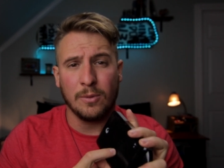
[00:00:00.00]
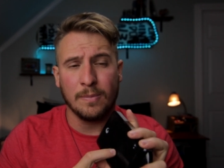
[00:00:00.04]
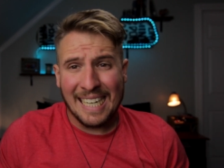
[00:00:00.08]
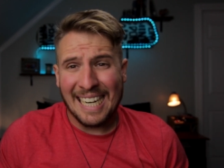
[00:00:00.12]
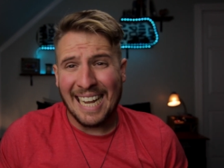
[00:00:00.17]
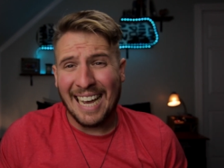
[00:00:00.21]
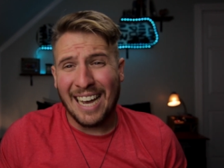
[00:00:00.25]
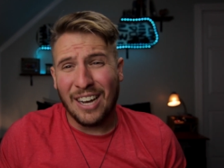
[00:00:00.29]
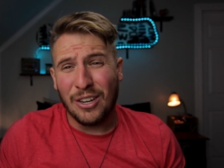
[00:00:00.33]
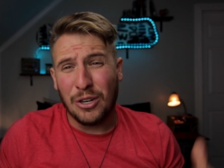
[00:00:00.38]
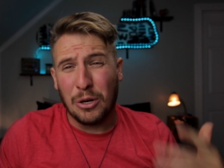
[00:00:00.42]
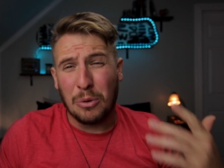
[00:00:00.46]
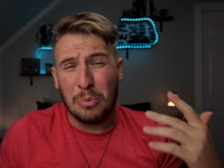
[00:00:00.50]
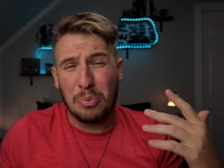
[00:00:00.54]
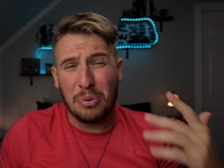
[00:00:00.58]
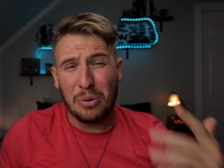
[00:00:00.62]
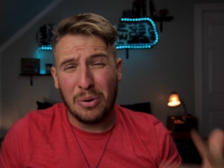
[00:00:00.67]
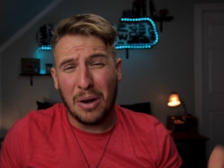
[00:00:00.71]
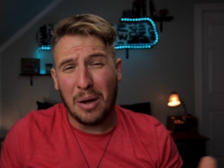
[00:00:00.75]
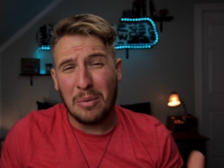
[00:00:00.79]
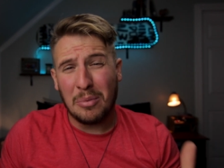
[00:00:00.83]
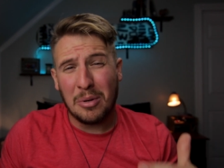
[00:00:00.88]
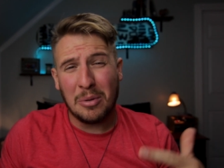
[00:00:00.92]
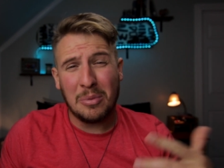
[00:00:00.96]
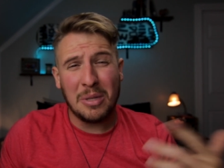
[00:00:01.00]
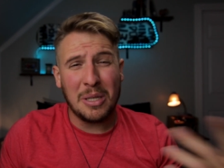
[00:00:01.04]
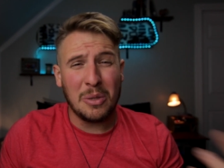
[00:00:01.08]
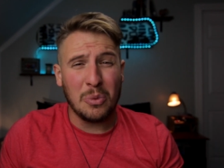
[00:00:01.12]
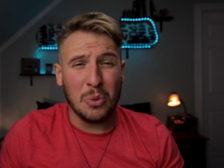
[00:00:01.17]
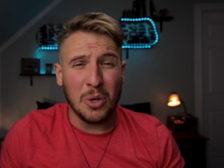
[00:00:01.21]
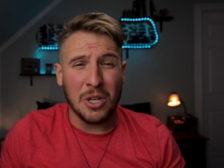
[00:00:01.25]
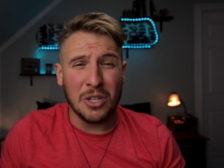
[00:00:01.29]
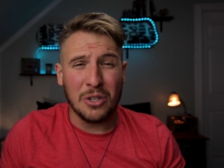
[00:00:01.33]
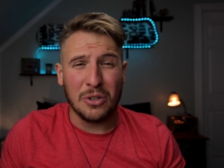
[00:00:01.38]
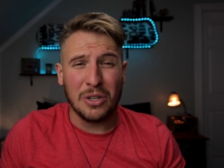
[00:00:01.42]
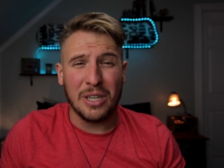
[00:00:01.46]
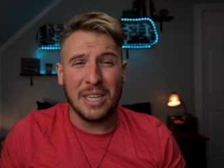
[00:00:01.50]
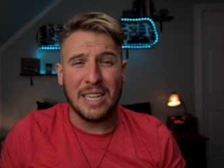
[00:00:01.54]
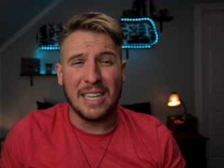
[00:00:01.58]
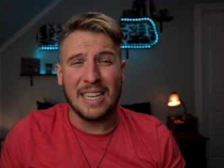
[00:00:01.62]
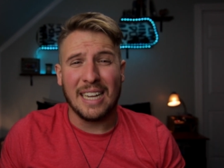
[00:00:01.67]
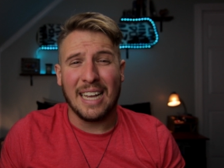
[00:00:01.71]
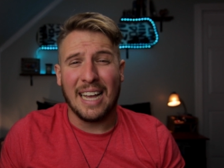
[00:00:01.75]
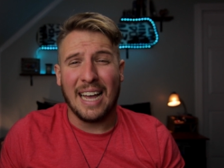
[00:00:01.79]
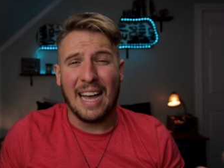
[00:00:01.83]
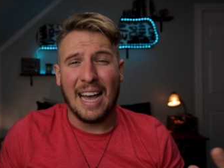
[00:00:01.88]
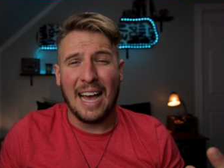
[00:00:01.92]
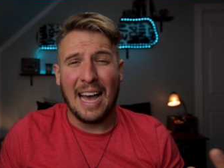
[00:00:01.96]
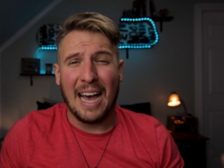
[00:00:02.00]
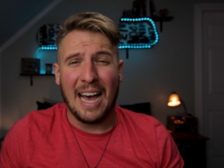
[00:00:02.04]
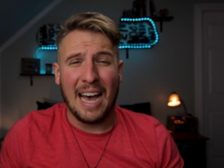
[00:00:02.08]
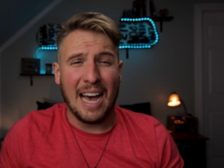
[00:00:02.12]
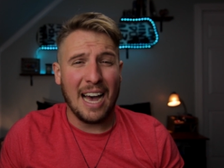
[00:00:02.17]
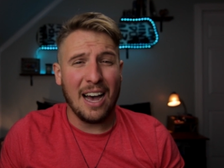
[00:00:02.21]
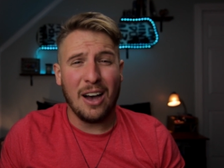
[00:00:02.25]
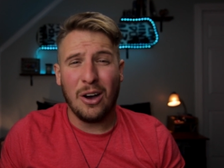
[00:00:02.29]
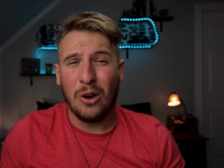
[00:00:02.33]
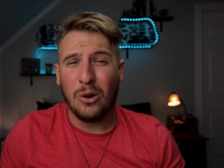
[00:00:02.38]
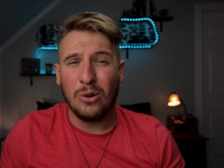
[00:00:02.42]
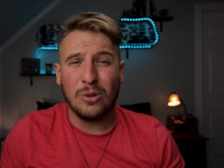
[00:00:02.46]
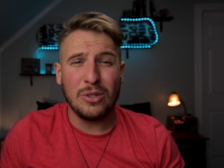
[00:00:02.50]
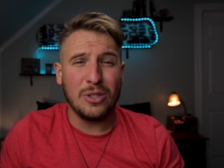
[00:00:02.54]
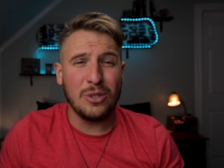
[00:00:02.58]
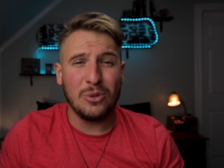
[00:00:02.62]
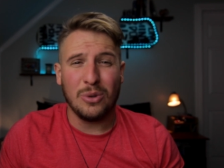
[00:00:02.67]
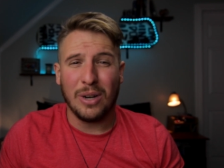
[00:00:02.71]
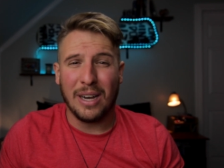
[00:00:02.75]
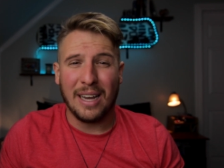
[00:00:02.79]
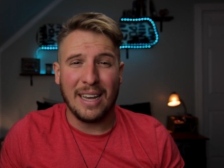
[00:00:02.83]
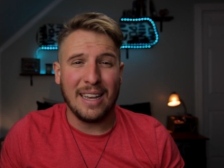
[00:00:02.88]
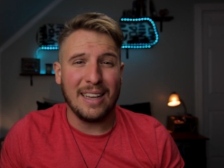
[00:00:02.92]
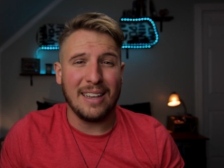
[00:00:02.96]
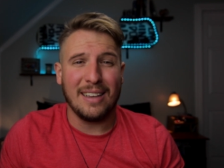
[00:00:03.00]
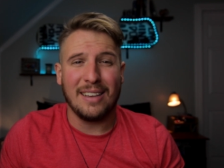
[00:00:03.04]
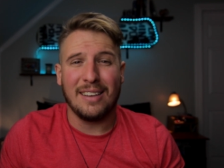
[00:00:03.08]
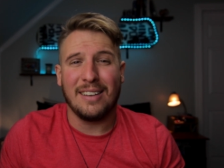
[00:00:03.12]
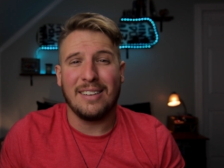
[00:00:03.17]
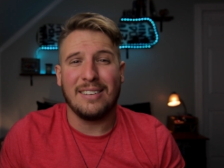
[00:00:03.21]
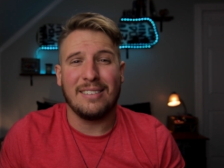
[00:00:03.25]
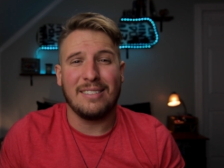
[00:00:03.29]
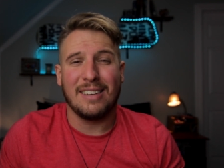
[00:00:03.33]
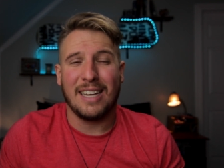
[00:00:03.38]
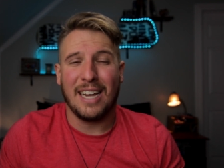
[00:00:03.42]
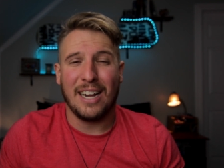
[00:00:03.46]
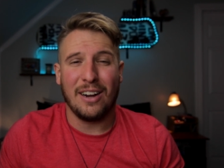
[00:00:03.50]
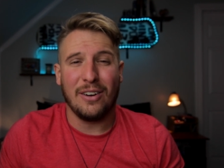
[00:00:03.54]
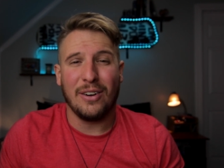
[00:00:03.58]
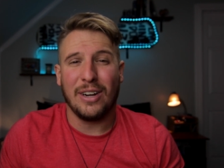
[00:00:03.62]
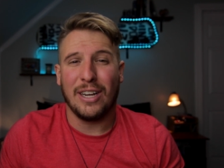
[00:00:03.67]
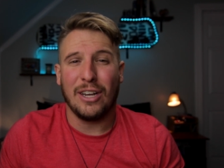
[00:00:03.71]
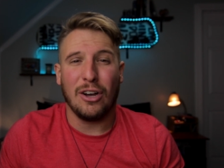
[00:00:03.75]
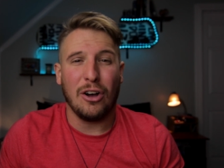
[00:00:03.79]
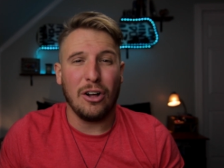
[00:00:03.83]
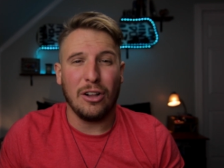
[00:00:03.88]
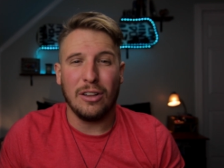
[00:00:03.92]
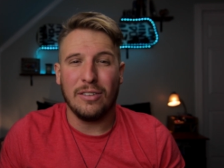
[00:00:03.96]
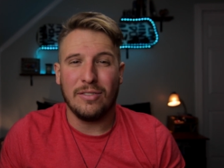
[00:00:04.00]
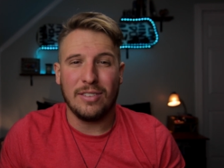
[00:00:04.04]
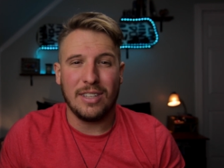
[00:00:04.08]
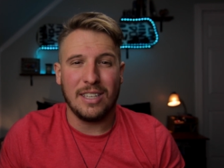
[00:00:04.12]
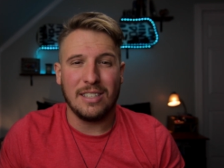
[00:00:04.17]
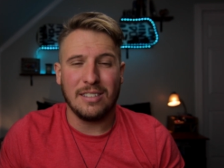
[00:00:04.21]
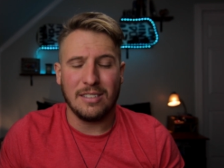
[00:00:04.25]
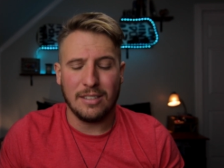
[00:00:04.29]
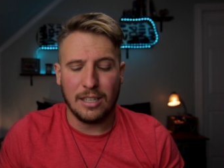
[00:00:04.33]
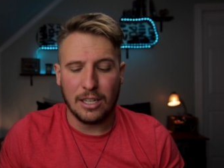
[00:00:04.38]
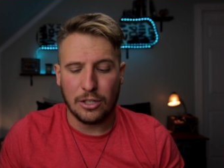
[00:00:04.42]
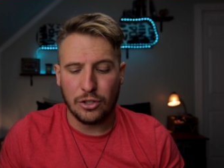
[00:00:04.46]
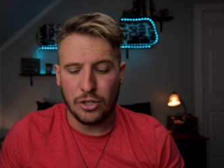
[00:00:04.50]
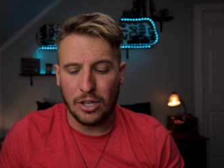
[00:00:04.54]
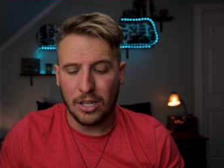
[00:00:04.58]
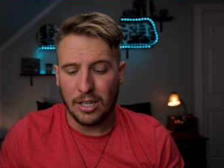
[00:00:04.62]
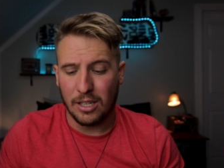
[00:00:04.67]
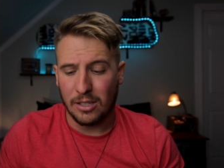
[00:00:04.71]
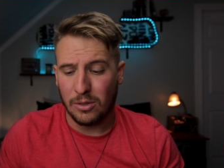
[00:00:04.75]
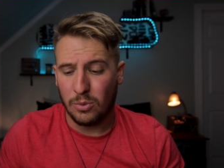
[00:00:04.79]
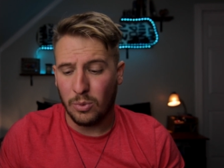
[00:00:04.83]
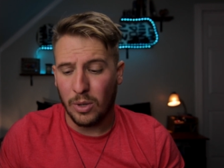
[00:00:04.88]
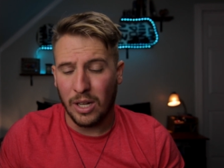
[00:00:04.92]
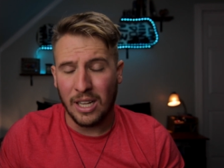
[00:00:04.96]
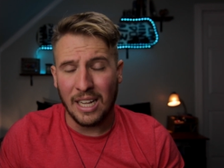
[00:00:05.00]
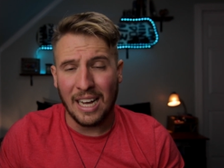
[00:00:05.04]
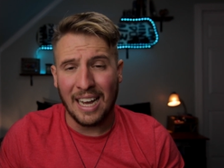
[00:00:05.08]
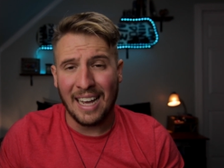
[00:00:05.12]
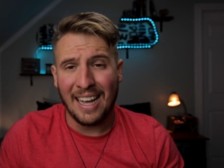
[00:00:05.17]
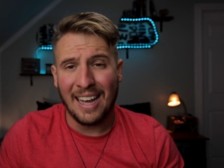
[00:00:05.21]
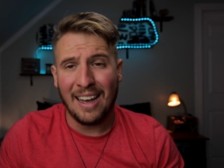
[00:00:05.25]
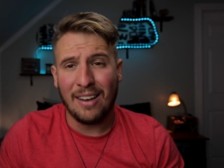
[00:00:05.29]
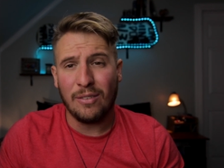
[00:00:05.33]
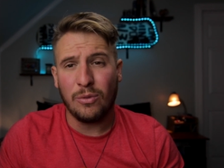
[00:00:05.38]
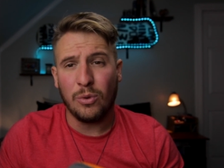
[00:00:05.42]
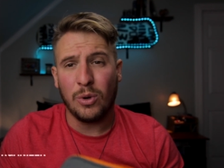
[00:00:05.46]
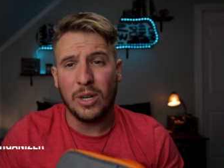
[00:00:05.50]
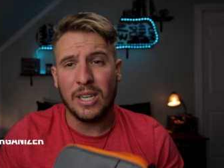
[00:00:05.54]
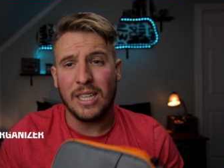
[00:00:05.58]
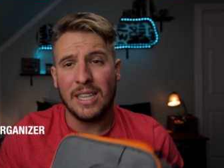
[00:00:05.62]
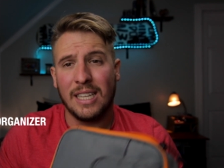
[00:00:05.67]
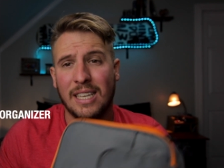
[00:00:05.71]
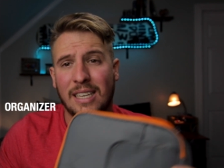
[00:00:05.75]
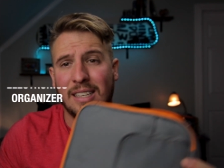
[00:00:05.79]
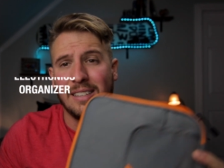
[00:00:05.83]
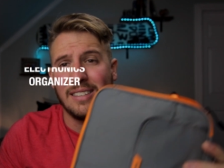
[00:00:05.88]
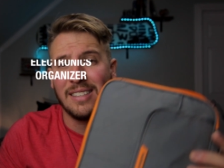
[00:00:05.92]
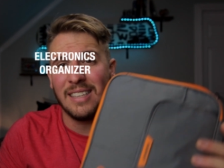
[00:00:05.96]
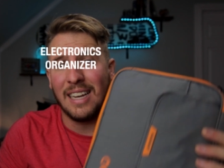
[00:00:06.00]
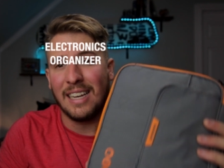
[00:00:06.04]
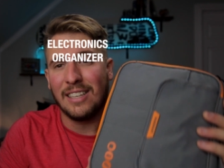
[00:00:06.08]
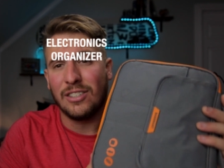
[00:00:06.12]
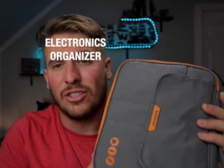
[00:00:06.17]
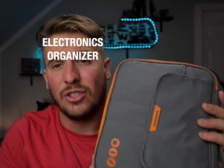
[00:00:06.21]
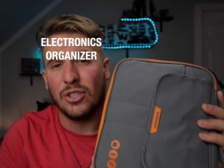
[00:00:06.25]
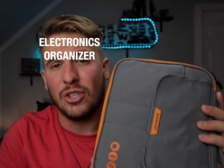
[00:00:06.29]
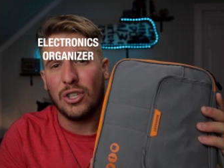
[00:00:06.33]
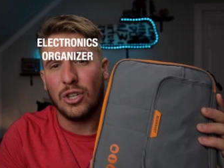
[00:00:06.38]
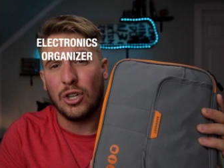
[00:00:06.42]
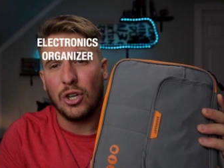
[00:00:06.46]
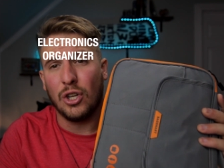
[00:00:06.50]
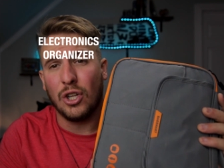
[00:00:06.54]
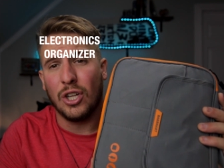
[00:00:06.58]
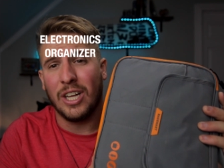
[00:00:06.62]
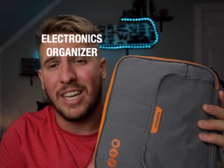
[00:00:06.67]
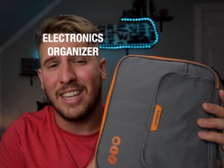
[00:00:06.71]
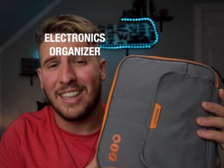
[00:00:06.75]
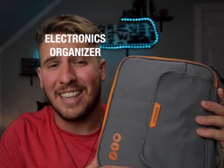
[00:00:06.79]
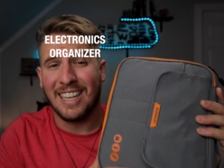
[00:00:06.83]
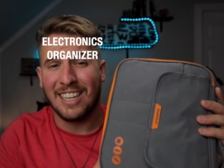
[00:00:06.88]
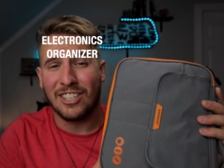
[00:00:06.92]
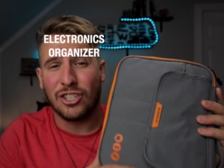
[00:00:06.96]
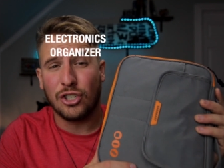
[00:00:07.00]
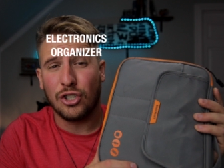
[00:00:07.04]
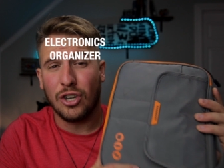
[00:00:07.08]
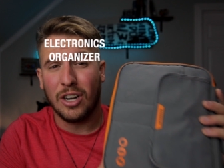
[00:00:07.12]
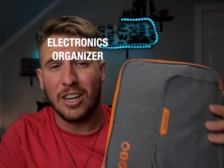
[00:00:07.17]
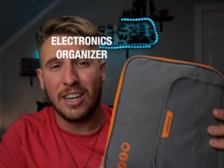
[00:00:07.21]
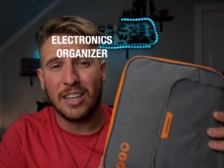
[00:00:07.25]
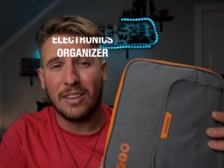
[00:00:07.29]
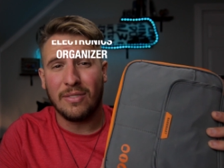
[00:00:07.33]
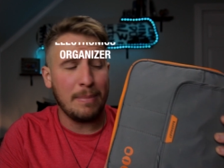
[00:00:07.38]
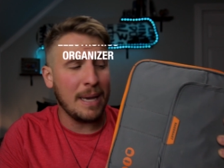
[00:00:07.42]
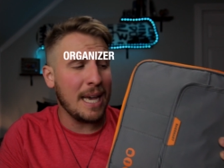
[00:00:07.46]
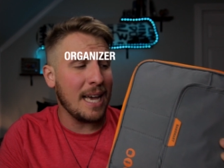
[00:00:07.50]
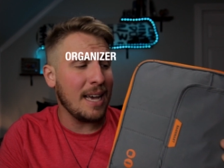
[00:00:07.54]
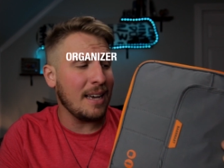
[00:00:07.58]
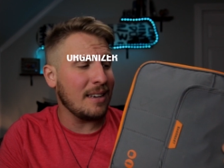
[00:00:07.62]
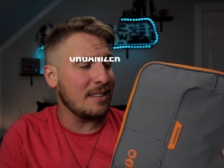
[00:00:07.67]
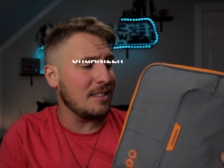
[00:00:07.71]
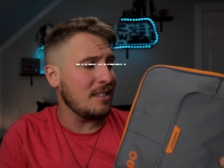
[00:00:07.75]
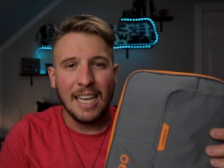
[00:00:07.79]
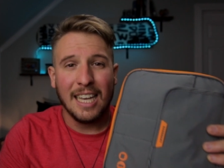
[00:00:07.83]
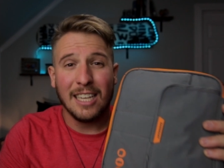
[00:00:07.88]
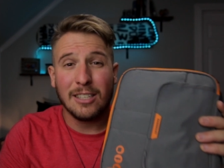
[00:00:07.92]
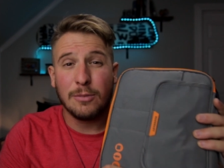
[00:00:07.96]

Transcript: Now, you're probably wondering, how do I carry all of these electronics? Well, I have one of these nice little electronic bags.